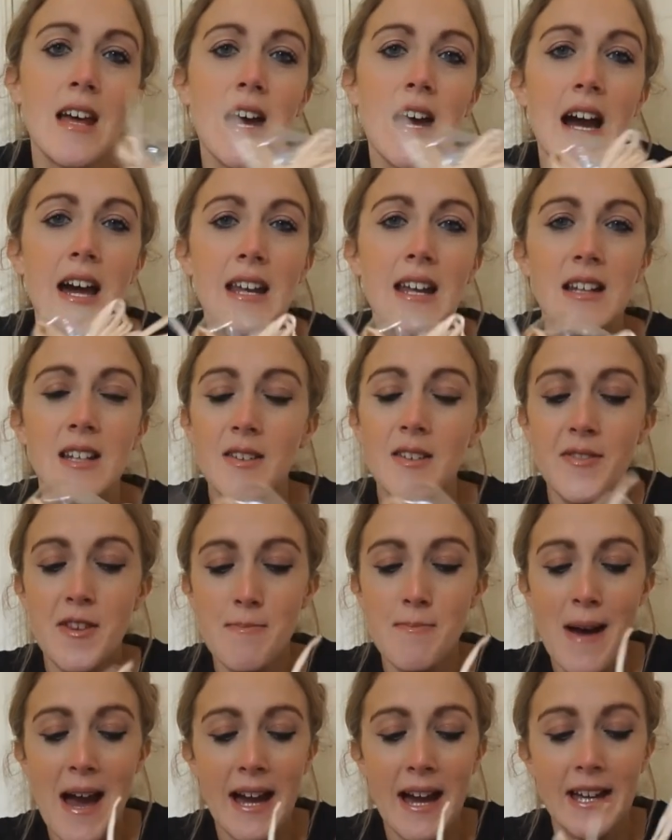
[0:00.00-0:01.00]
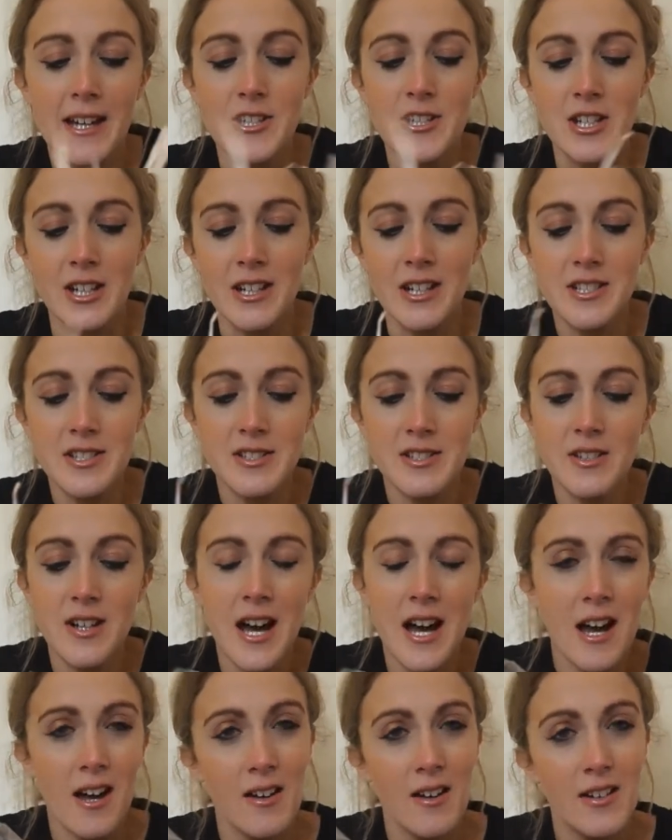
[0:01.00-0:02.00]
And I love the packaging. I just thought
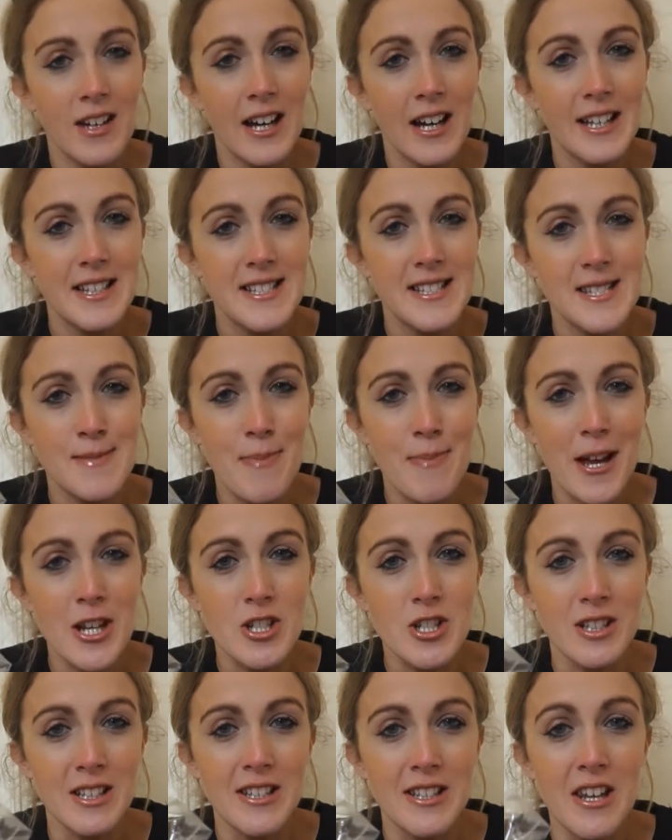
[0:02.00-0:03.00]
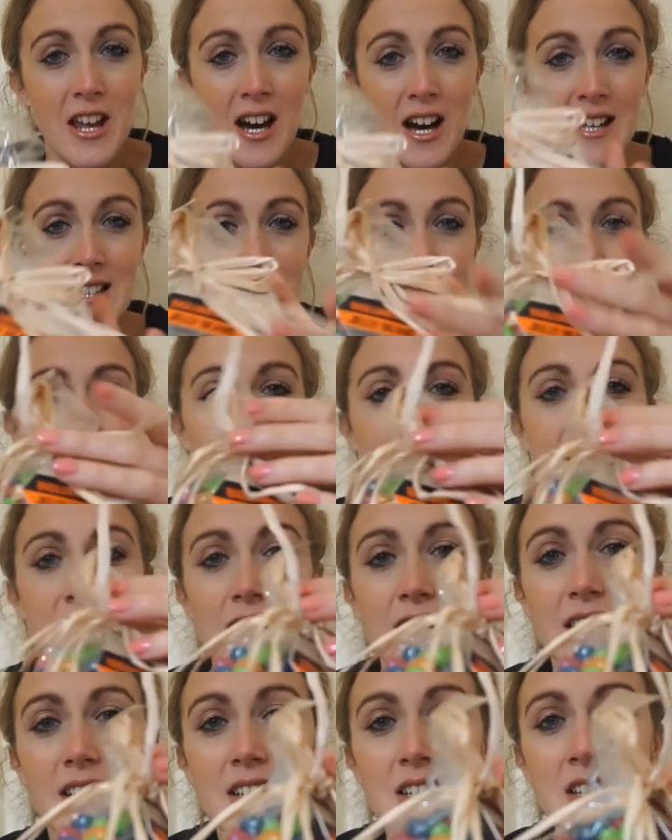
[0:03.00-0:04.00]
how like special and nice it
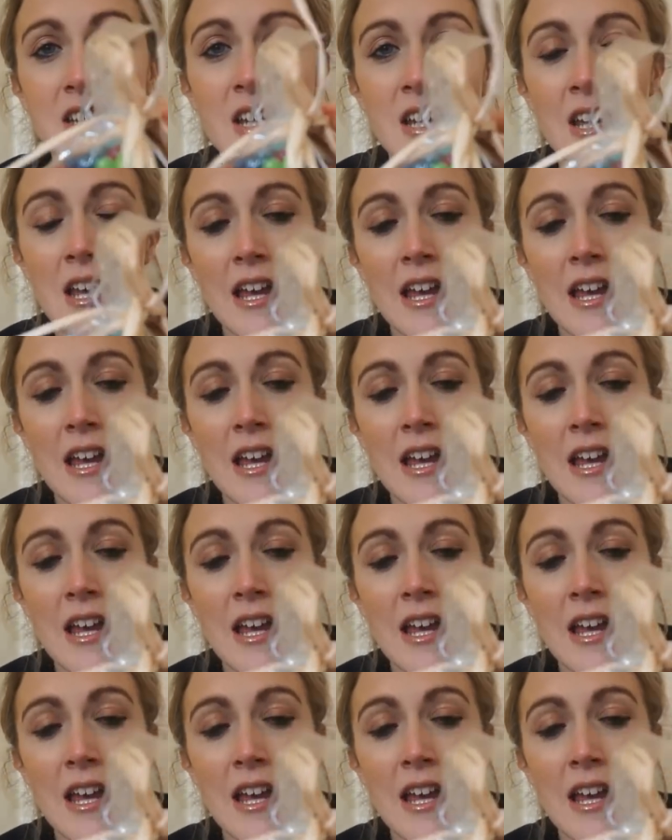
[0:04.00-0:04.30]
looked.